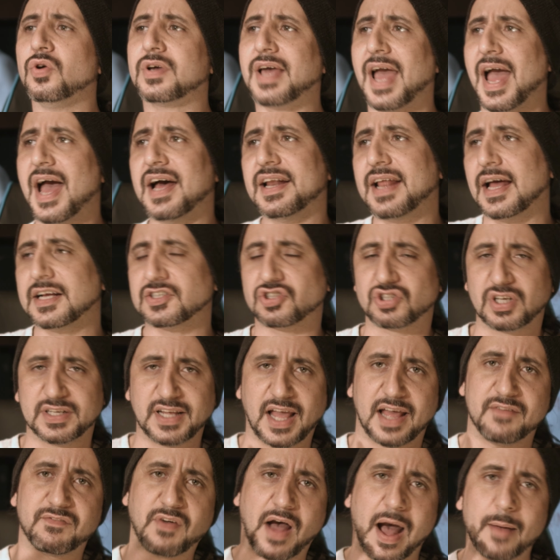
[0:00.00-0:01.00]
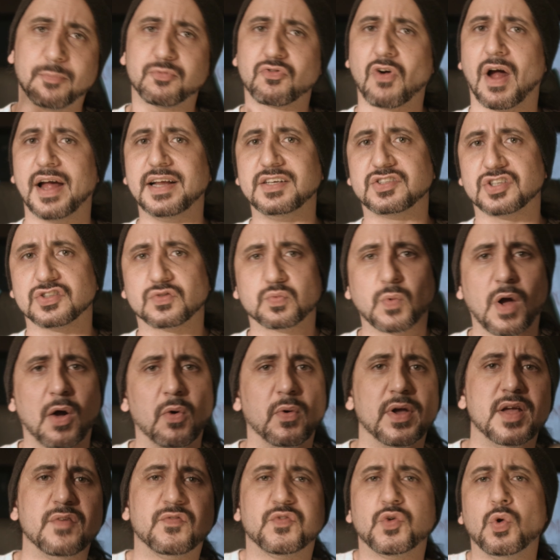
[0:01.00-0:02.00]
can actually have upgrades as
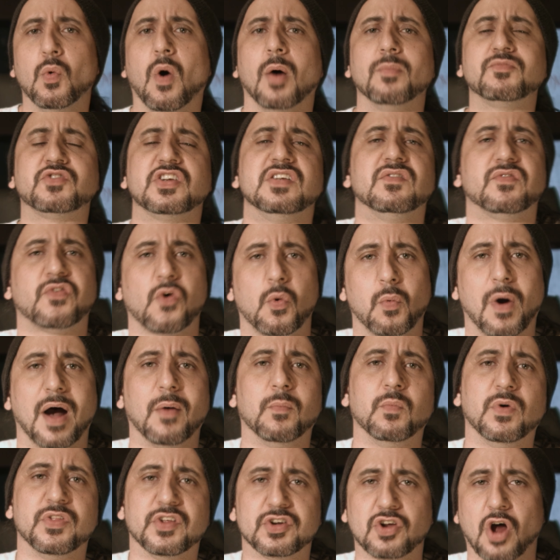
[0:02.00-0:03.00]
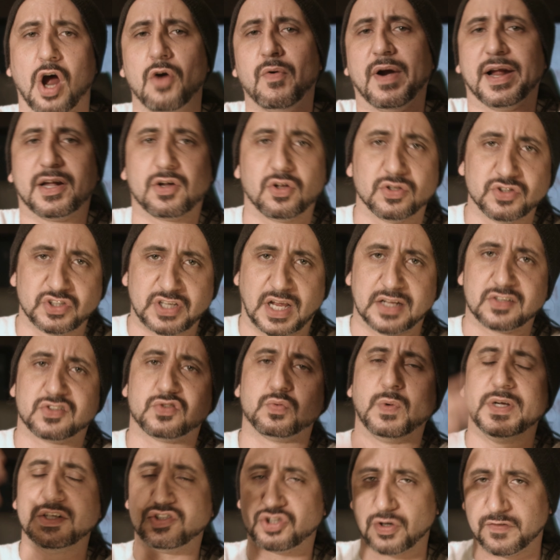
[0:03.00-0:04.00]
well if you opted for one with a direct contact
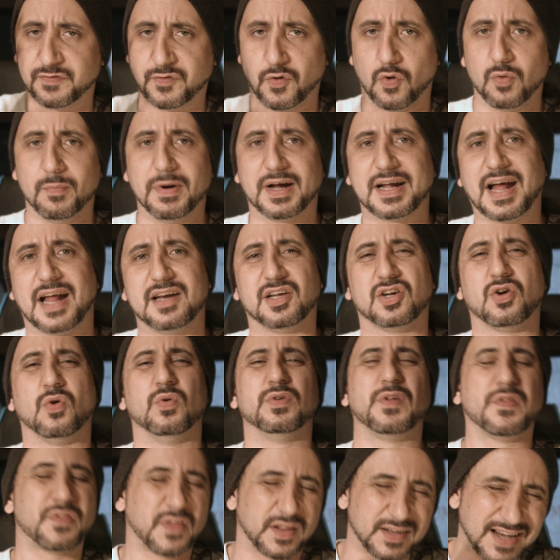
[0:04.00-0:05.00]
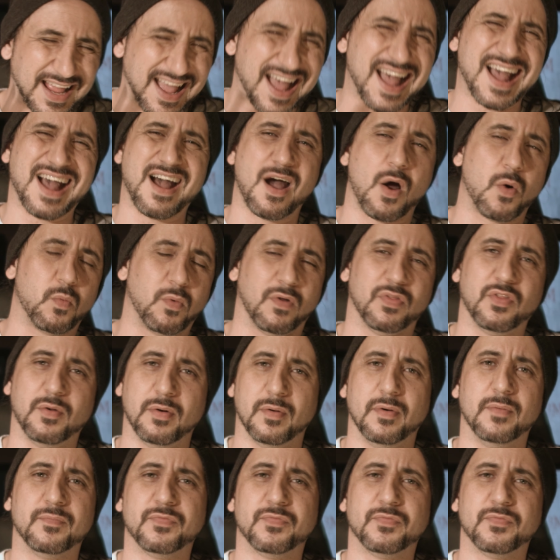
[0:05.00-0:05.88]
switch, a full mechanical, and you think, I want the